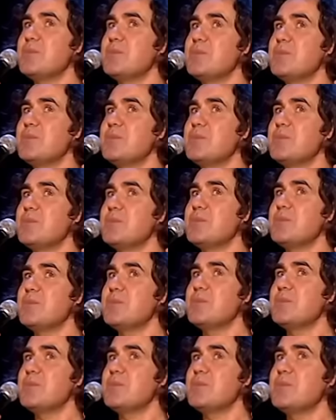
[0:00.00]

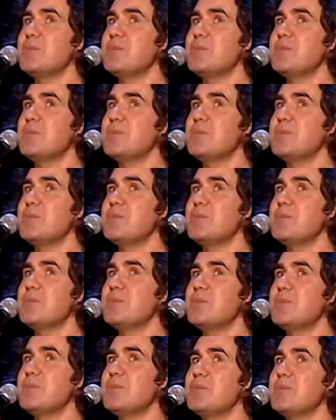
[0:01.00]

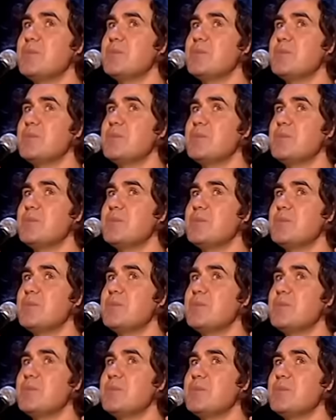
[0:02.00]

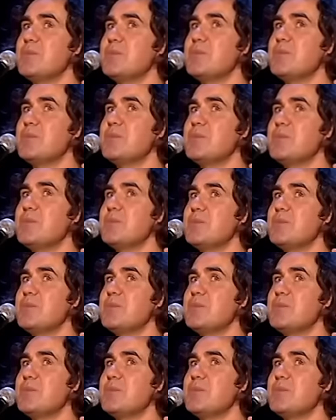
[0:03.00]
[no speech]